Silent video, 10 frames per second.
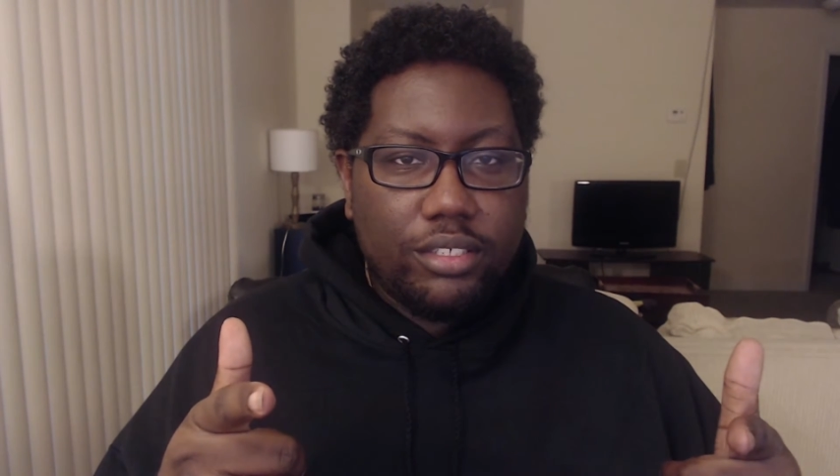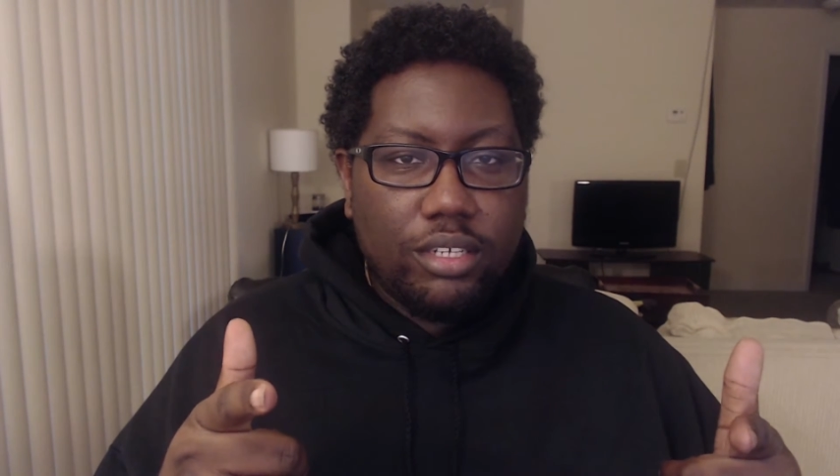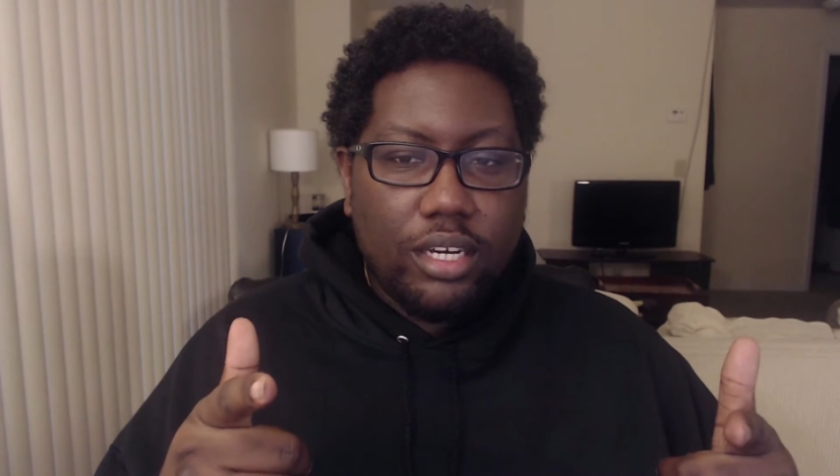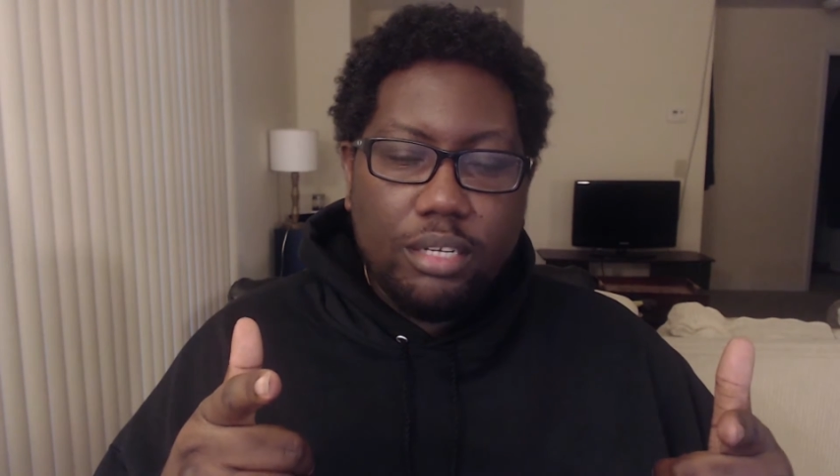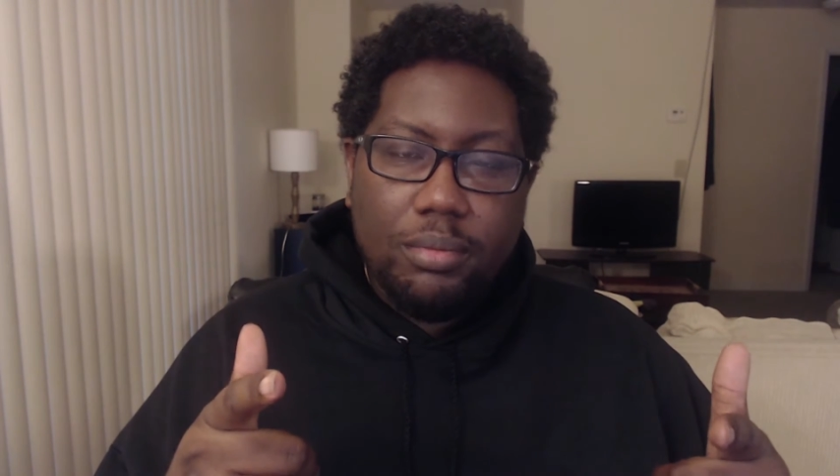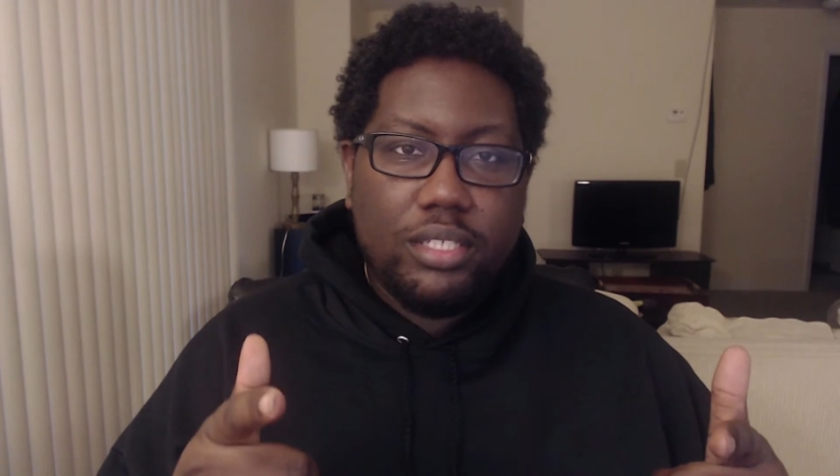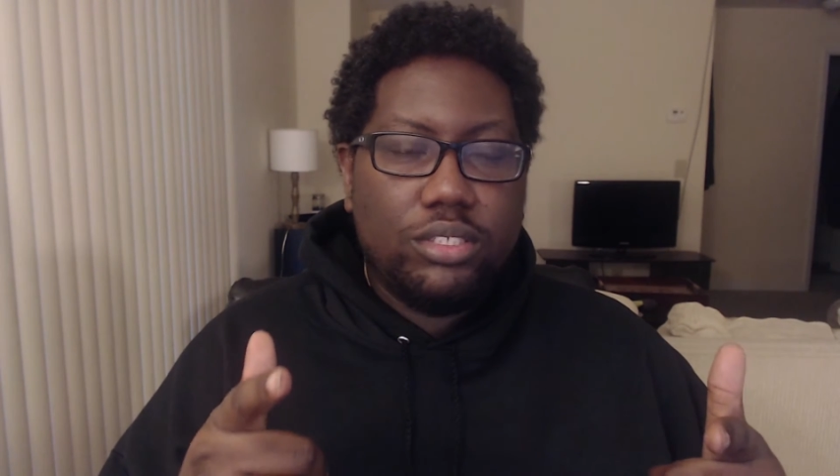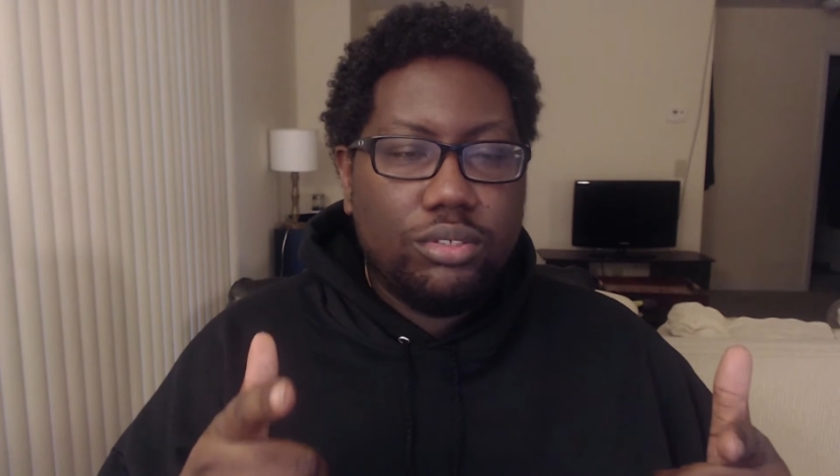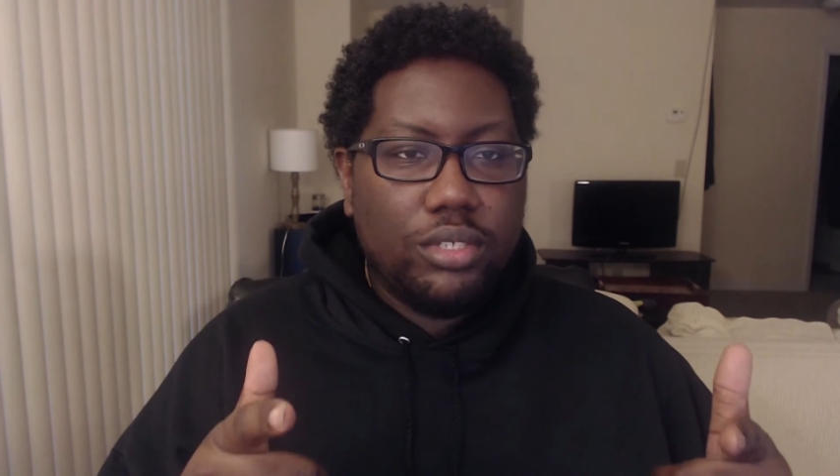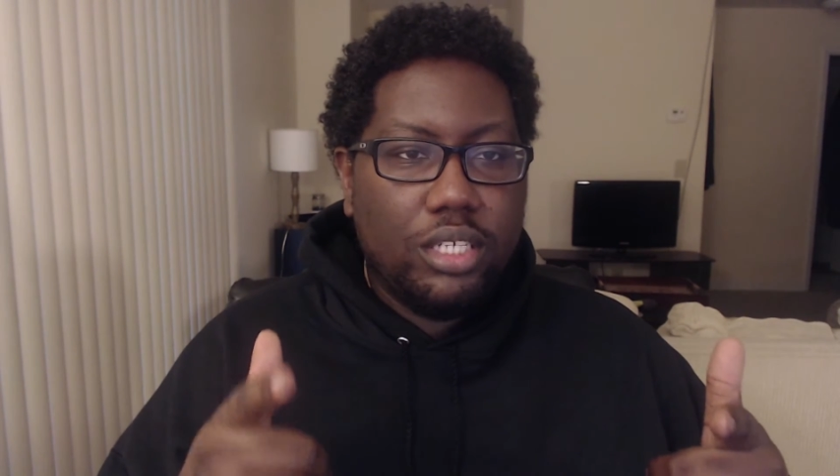Sorry I couldn't make
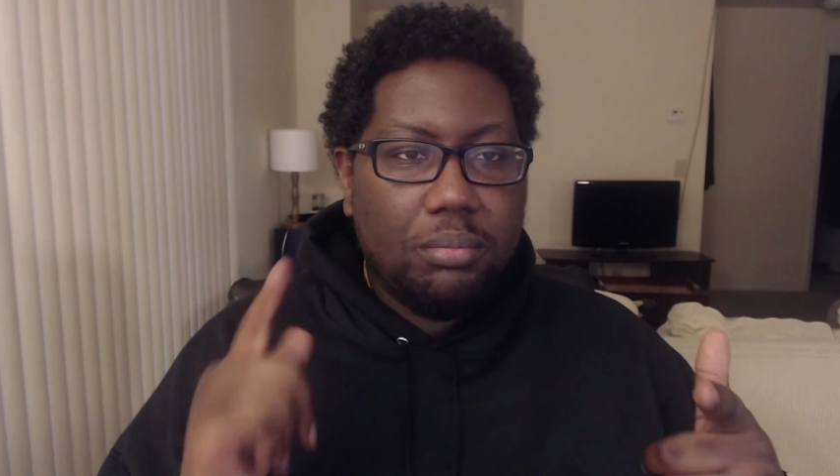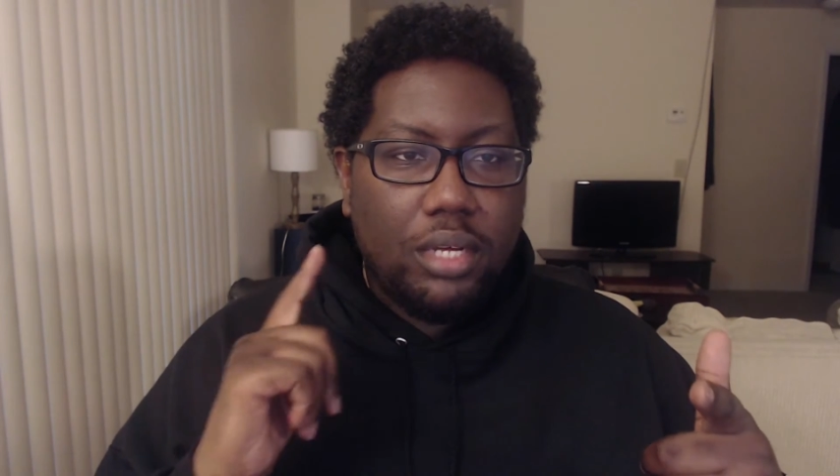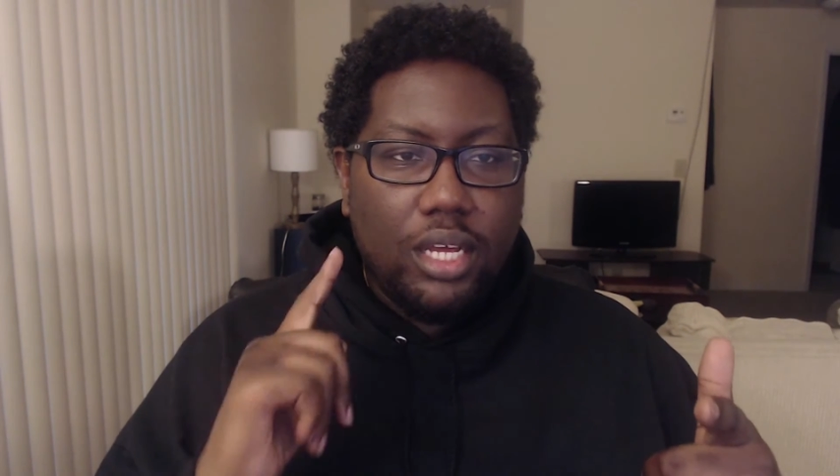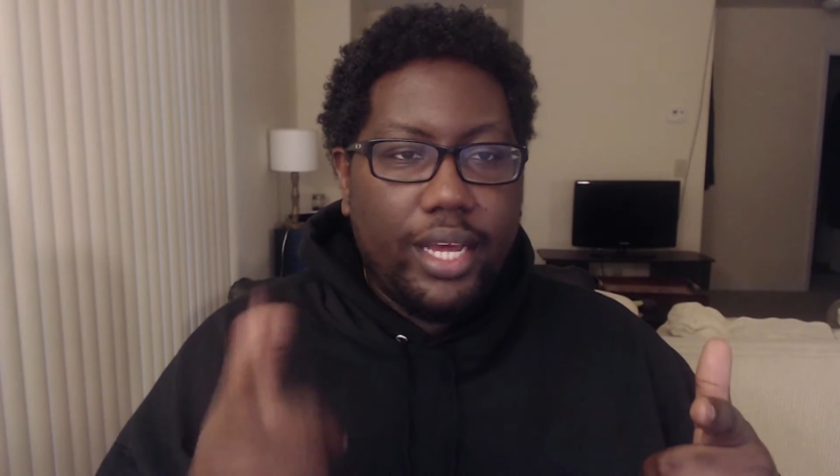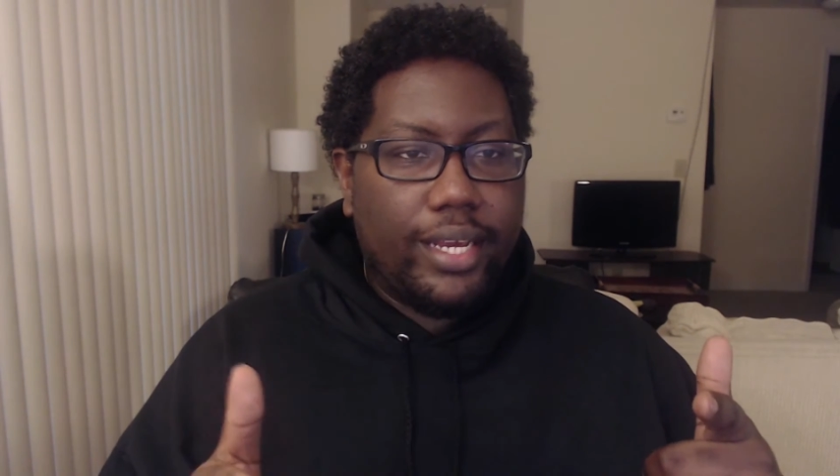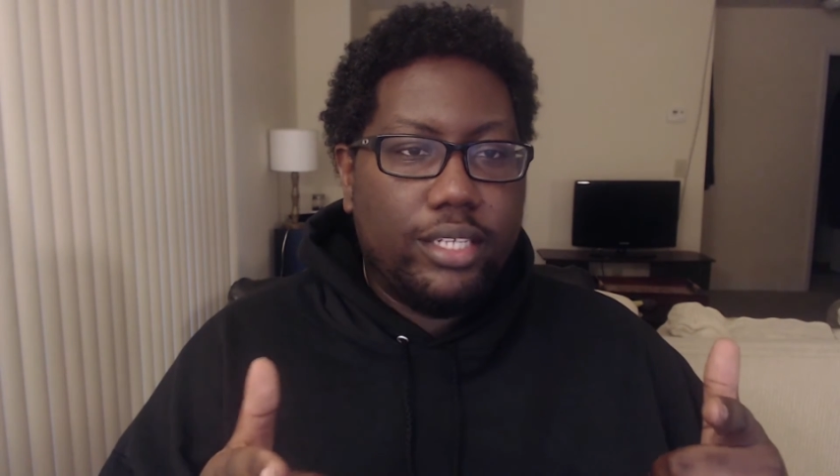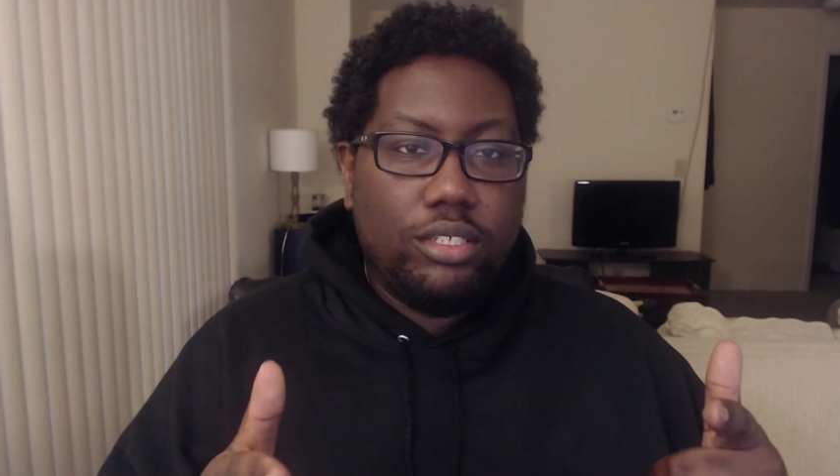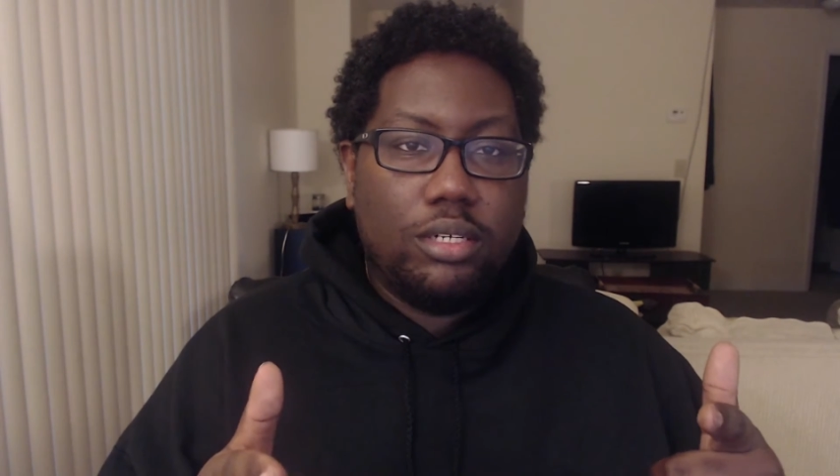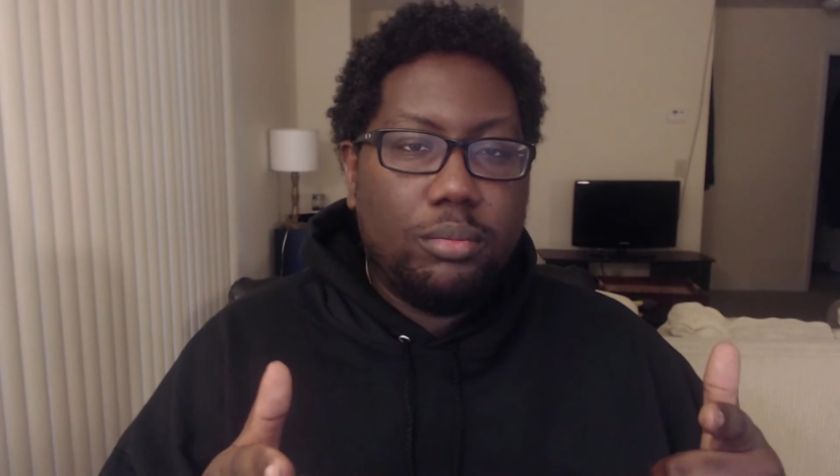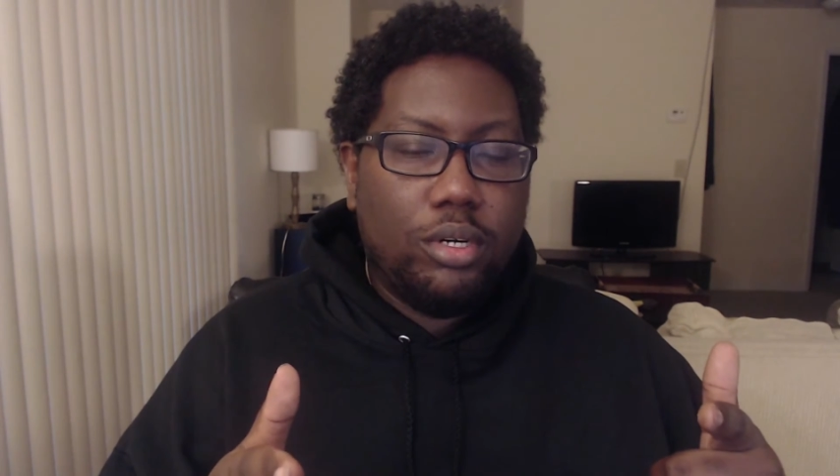this stream. Got
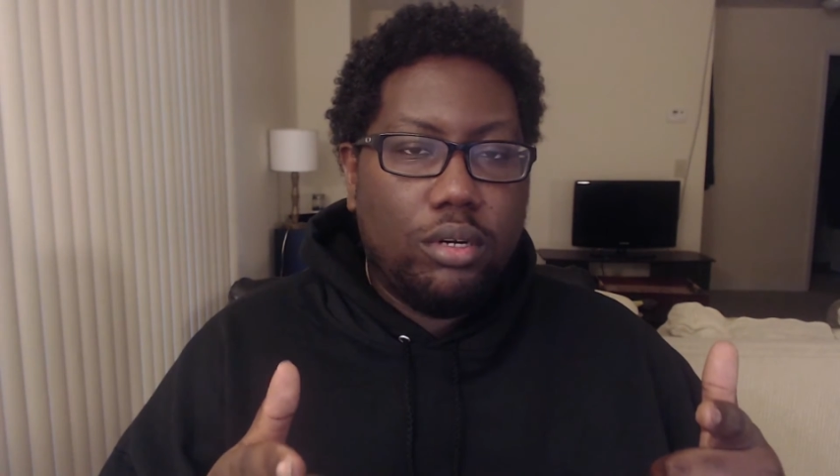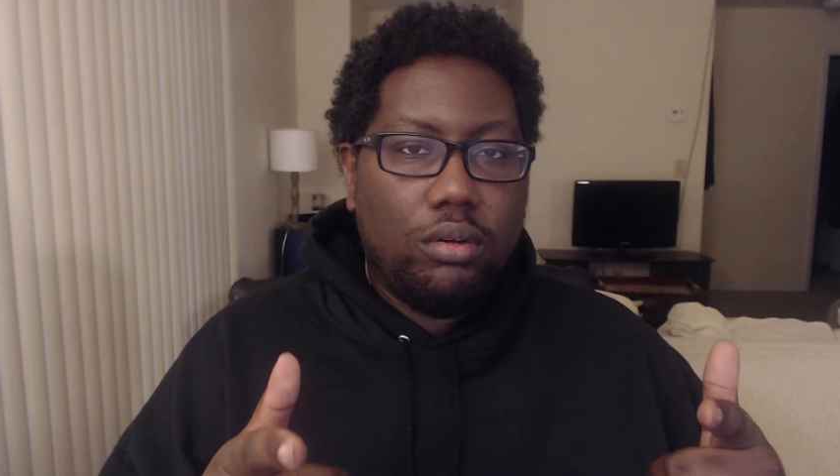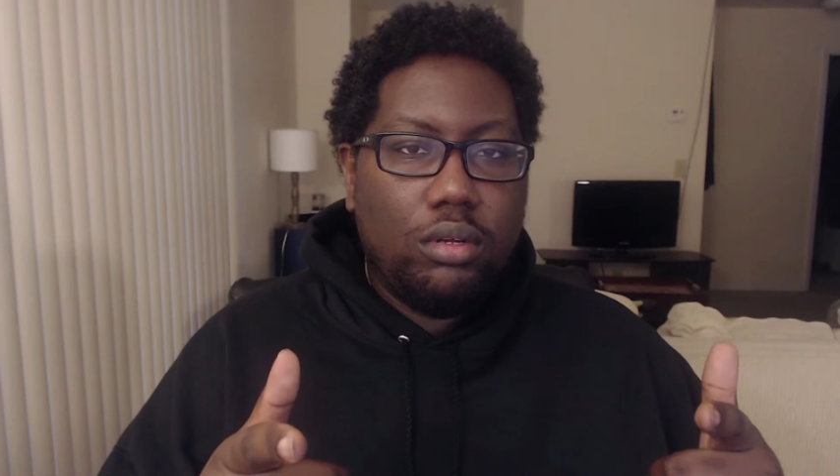y'all tomorrow.